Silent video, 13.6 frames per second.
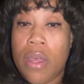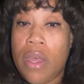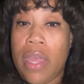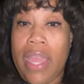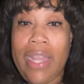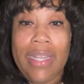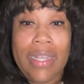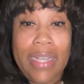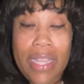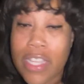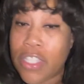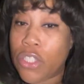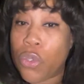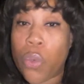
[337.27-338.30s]
at
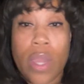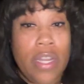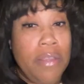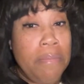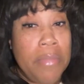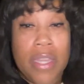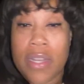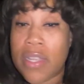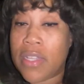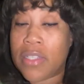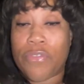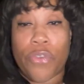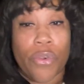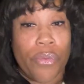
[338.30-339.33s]
least 20 minutes
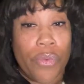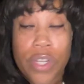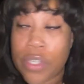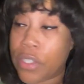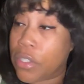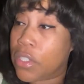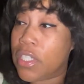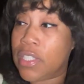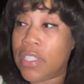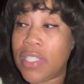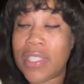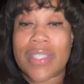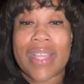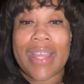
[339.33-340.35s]
for real, because
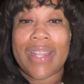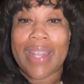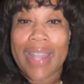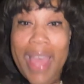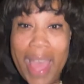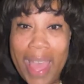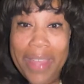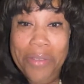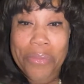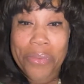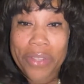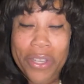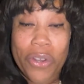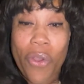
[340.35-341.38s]
this is a lot.
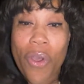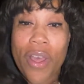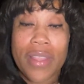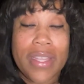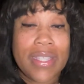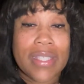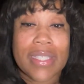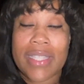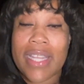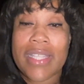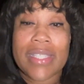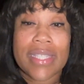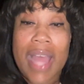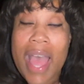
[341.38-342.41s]
Look at all
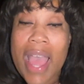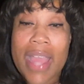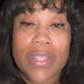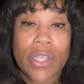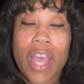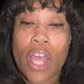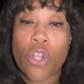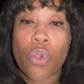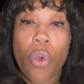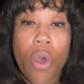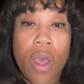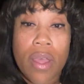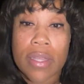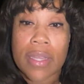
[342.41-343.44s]
these slides. Look how
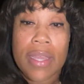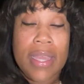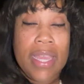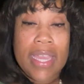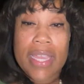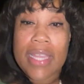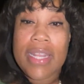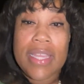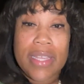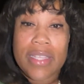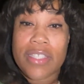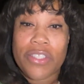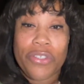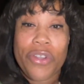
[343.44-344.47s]
long it
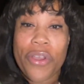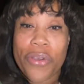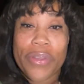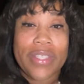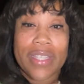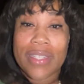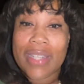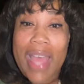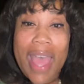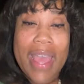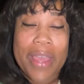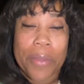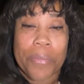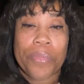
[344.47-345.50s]
is. It's a
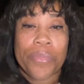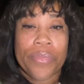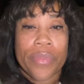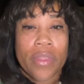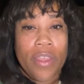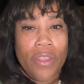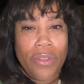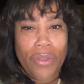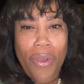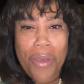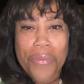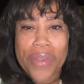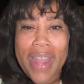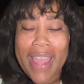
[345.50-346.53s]
lot.
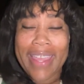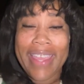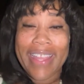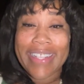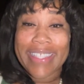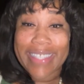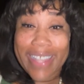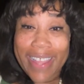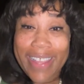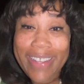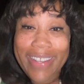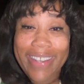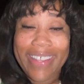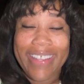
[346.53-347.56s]
Y'all, when I hit
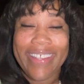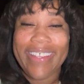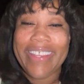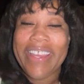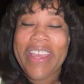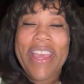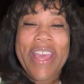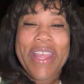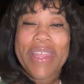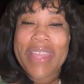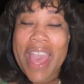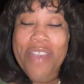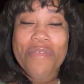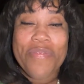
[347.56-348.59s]
done,
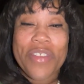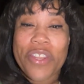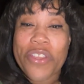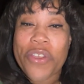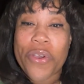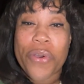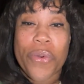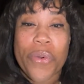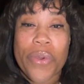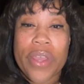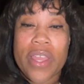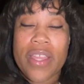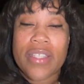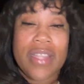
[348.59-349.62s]
that video
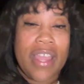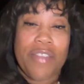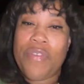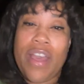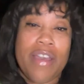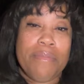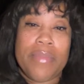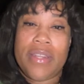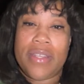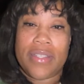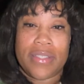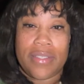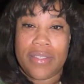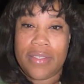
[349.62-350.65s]
is like 5
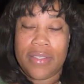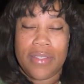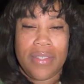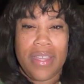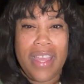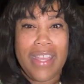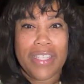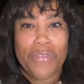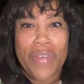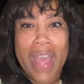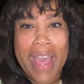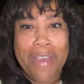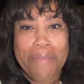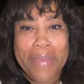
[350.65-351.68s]
minutes. It's
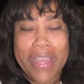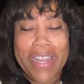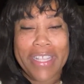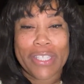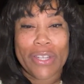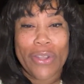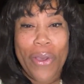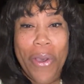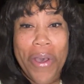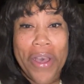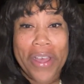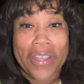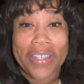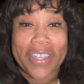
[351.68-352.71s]
5 minutes
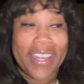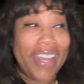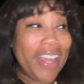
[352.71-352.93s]
long.